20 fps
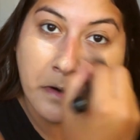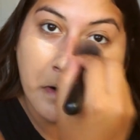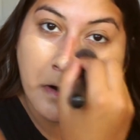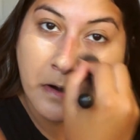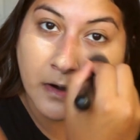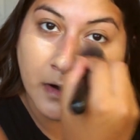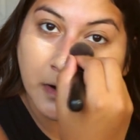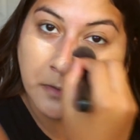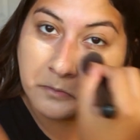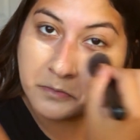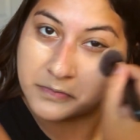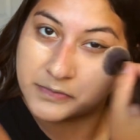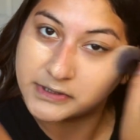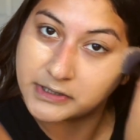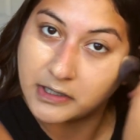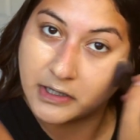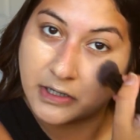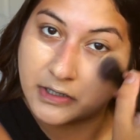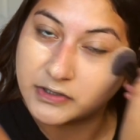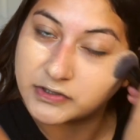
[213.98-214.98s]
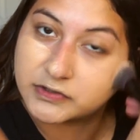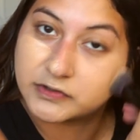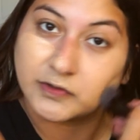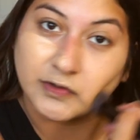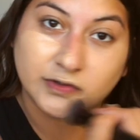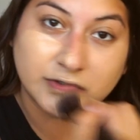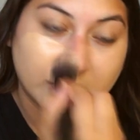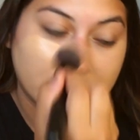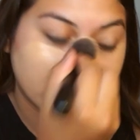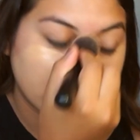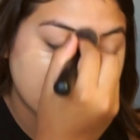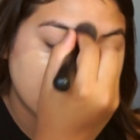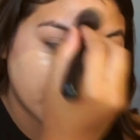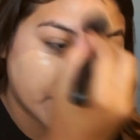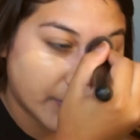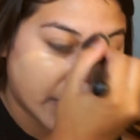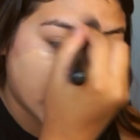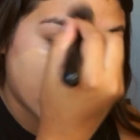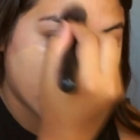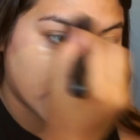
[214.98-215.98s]
arms and shoulders,
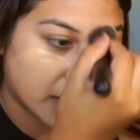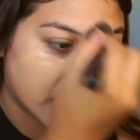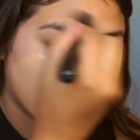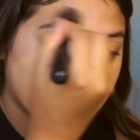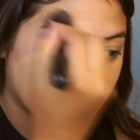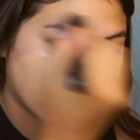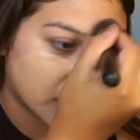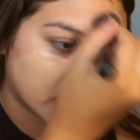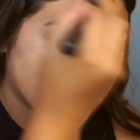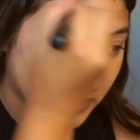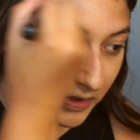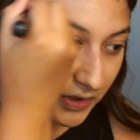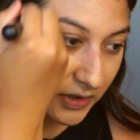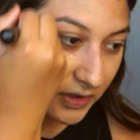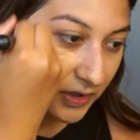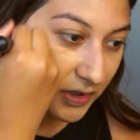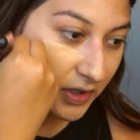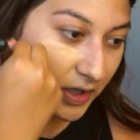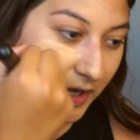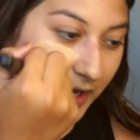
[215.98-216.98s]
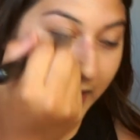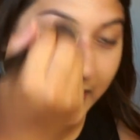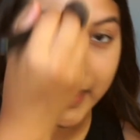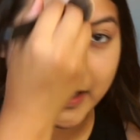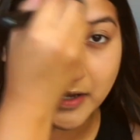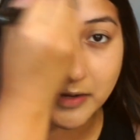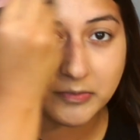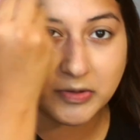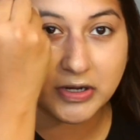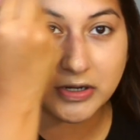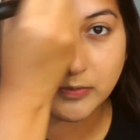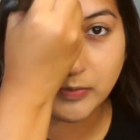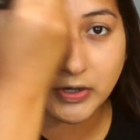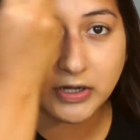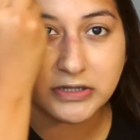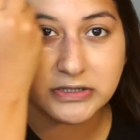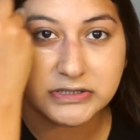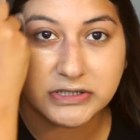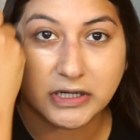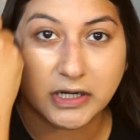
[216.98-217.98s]
but I am gonna
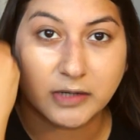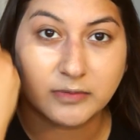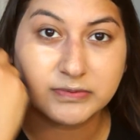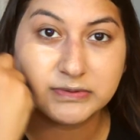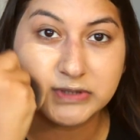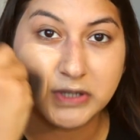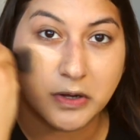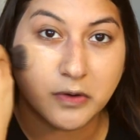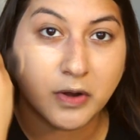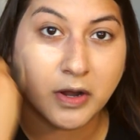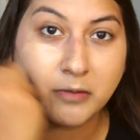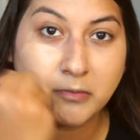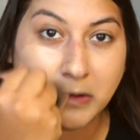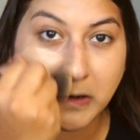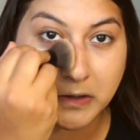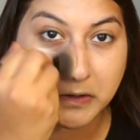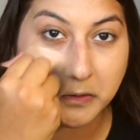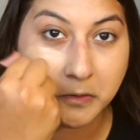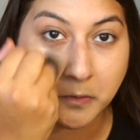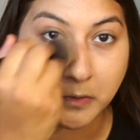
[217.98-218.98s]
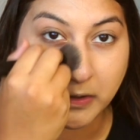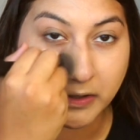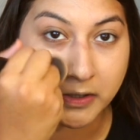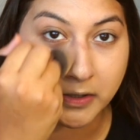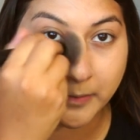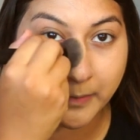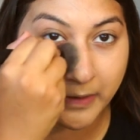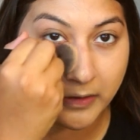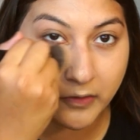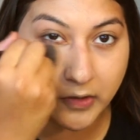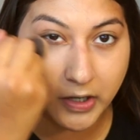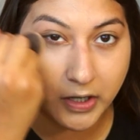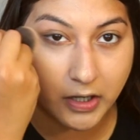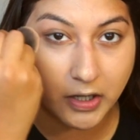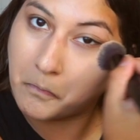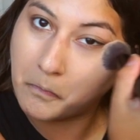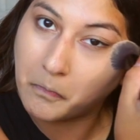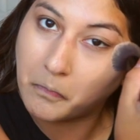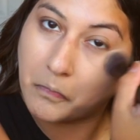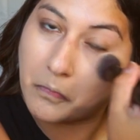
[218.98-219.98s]
bronze it up, so I'm not too worried about it.
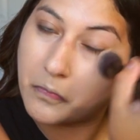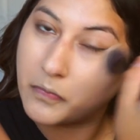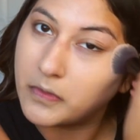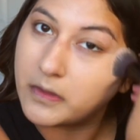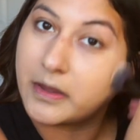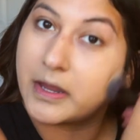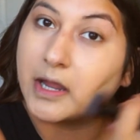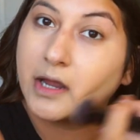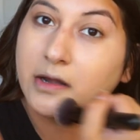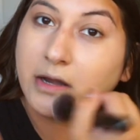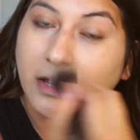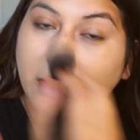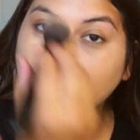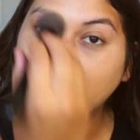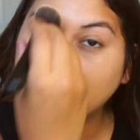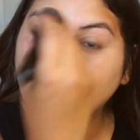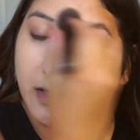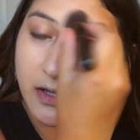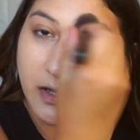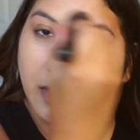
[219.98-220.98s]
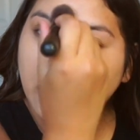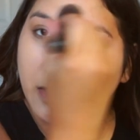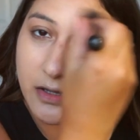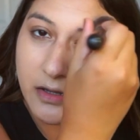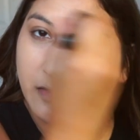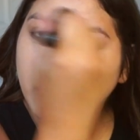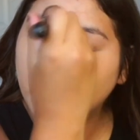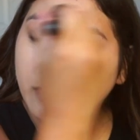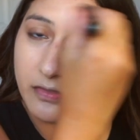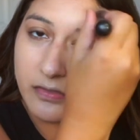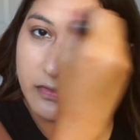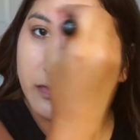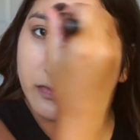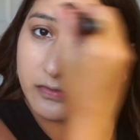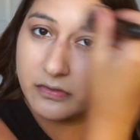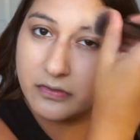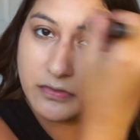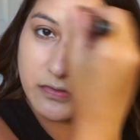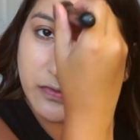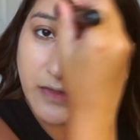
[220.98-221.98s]
And I think
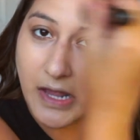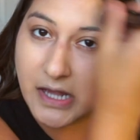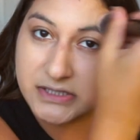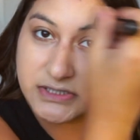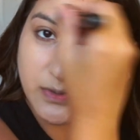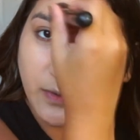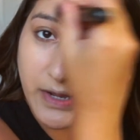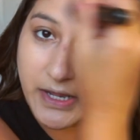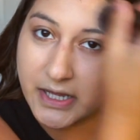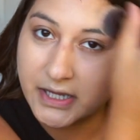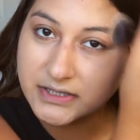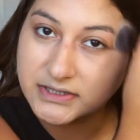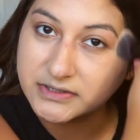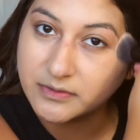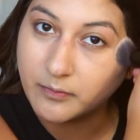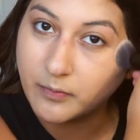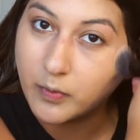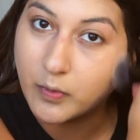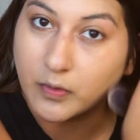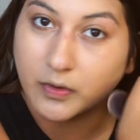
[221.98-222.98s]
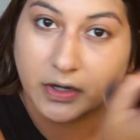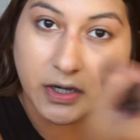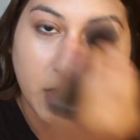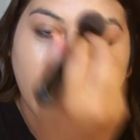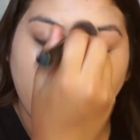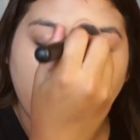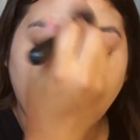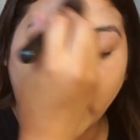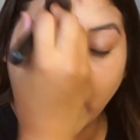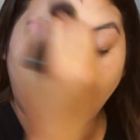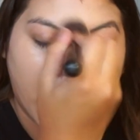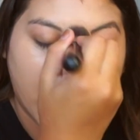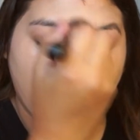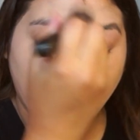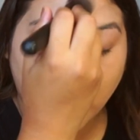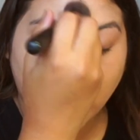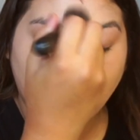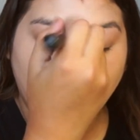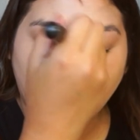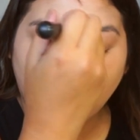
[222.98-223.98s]
that's why it's important that
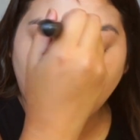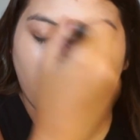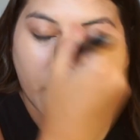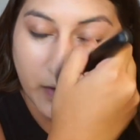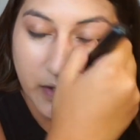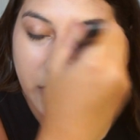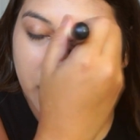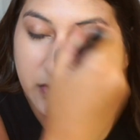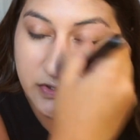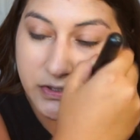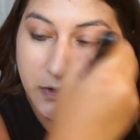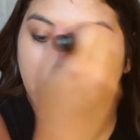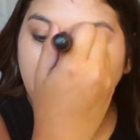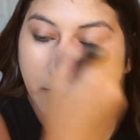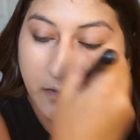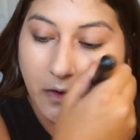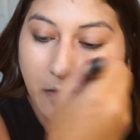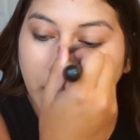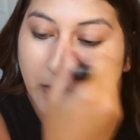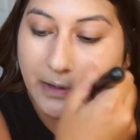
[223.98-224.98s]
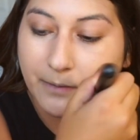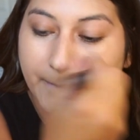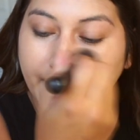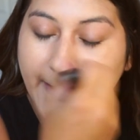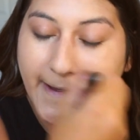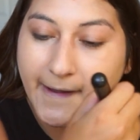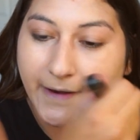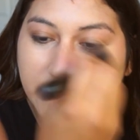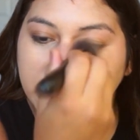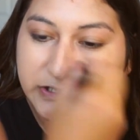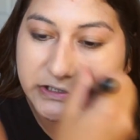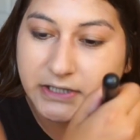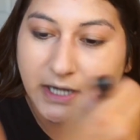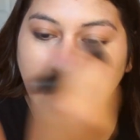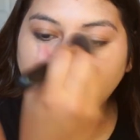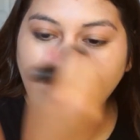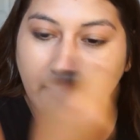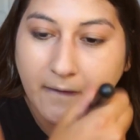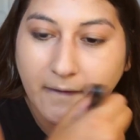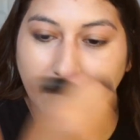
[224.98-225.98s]
when you do go get matched,
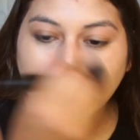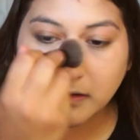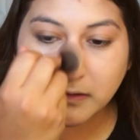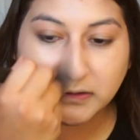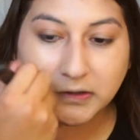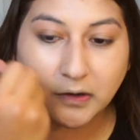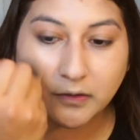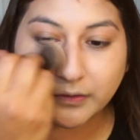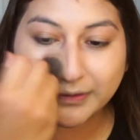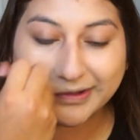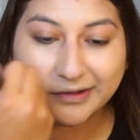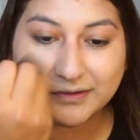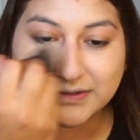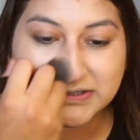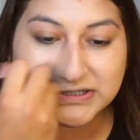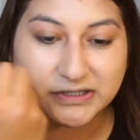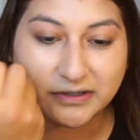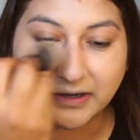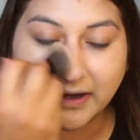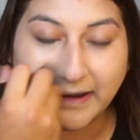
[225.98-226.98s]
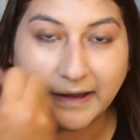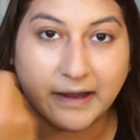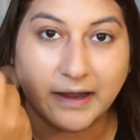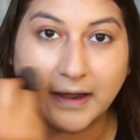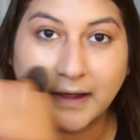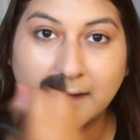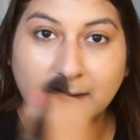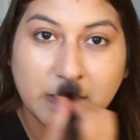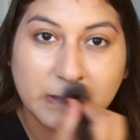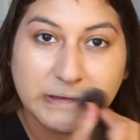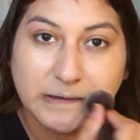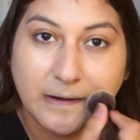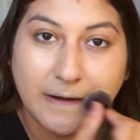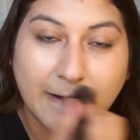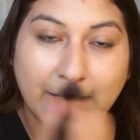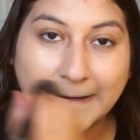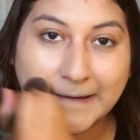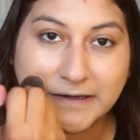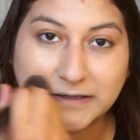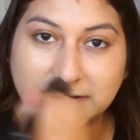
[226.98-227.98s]
you don't use your hands
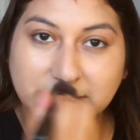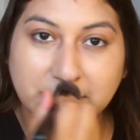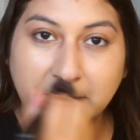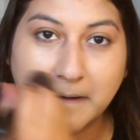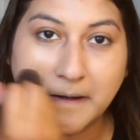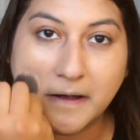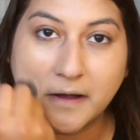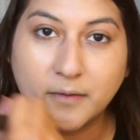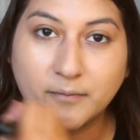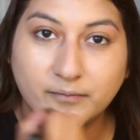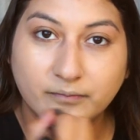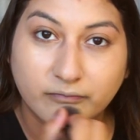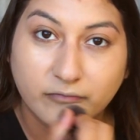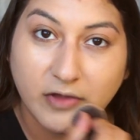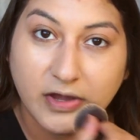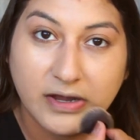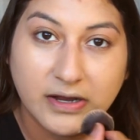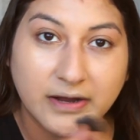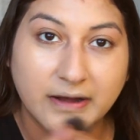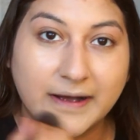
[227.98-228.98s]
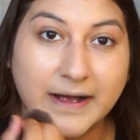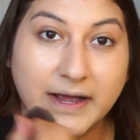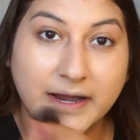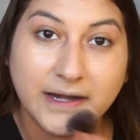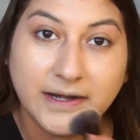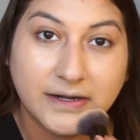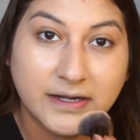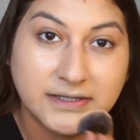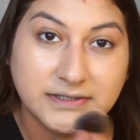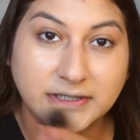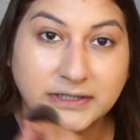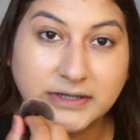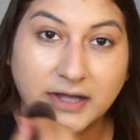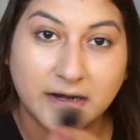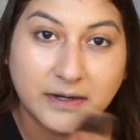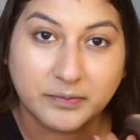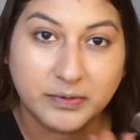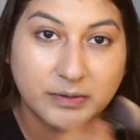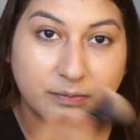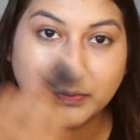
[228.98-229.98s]
as a guide, because a lot
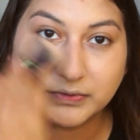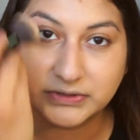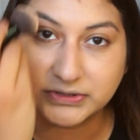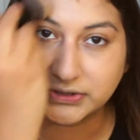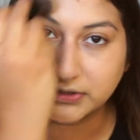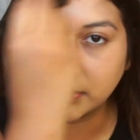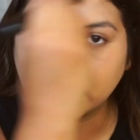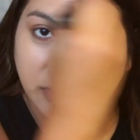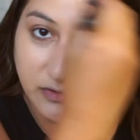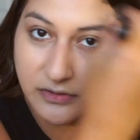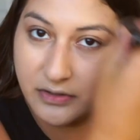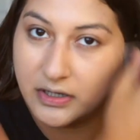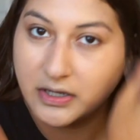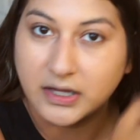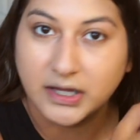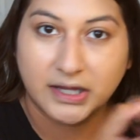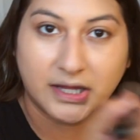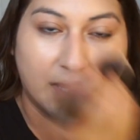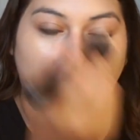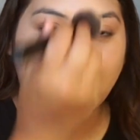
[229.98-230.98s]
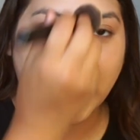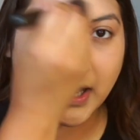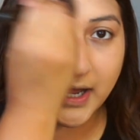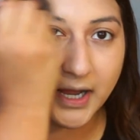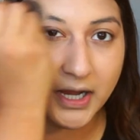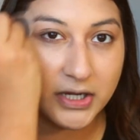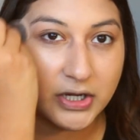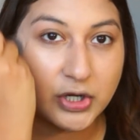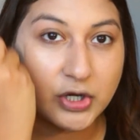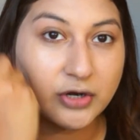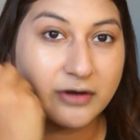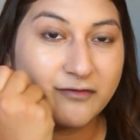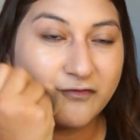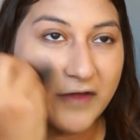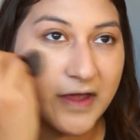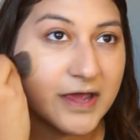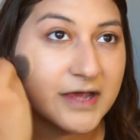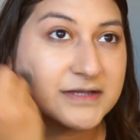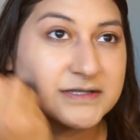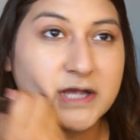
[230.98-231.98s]
of people do, and your
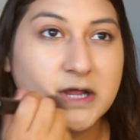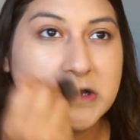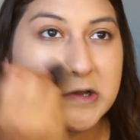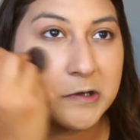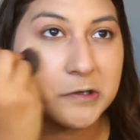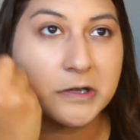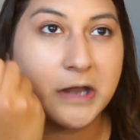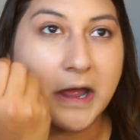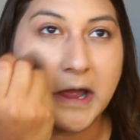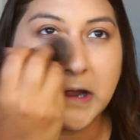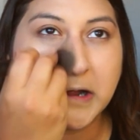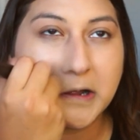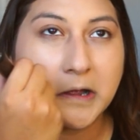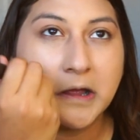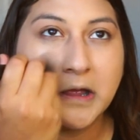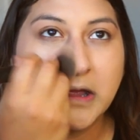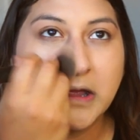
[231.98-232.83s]
face and your neck